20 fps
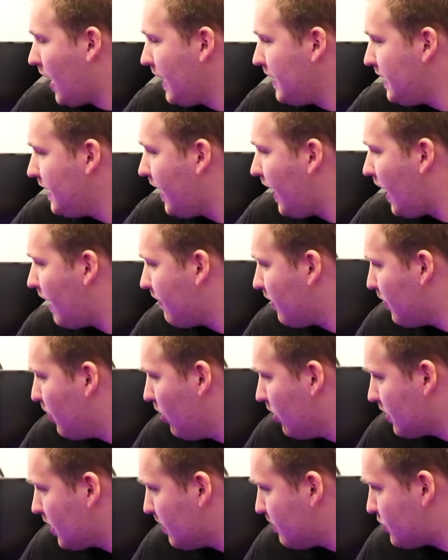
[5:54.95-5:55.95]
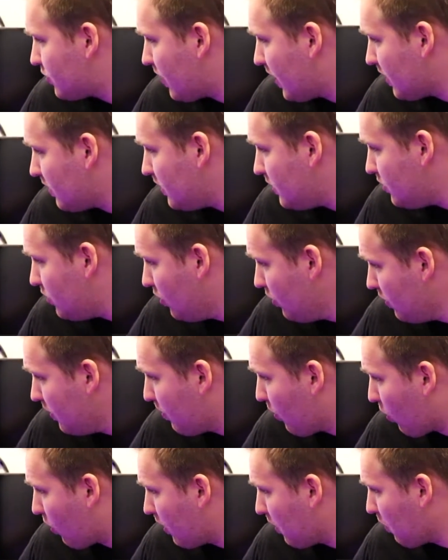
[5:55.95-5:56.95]
I did have them hooked up directly to the
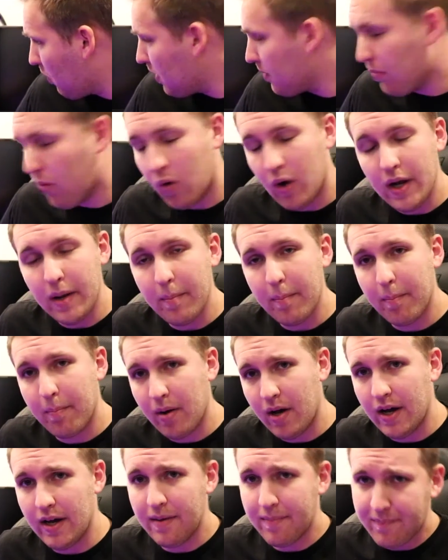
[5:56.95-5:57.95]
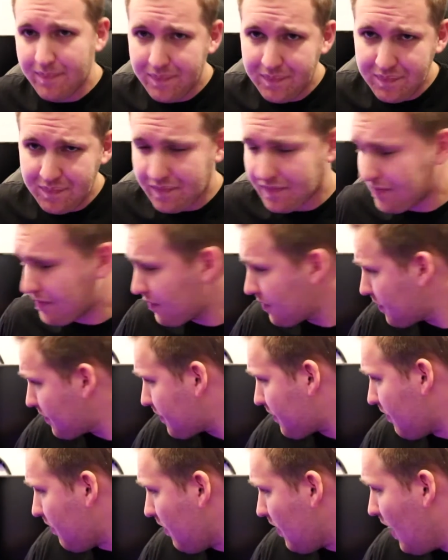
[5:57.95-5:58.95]
board at one point, but
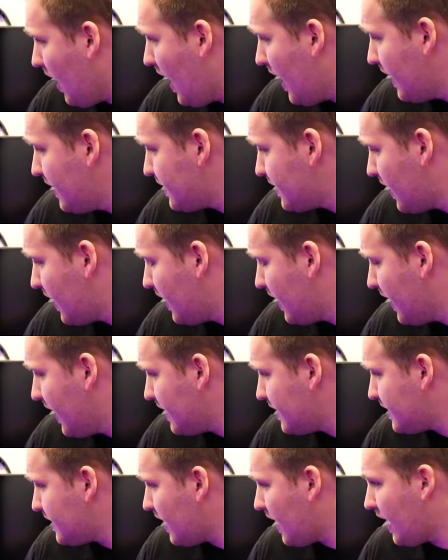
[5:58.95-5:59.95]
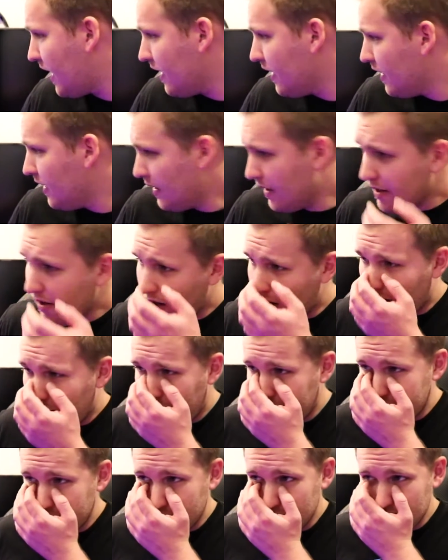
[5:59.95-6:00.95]
I decided against that.
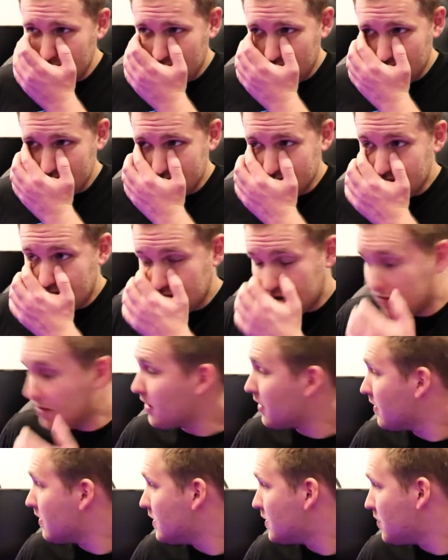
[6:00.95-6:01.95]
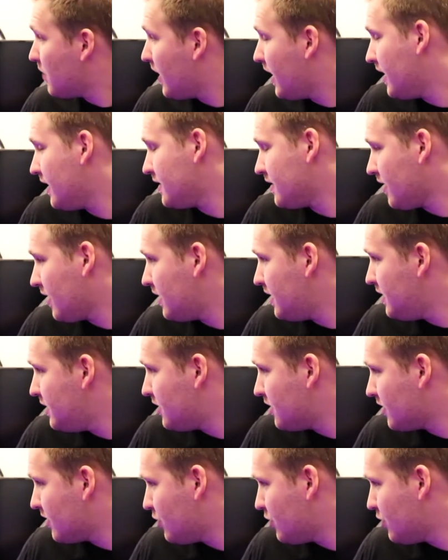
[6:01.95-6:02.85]
It looks a lot cleaner this way, and it's a lot easier to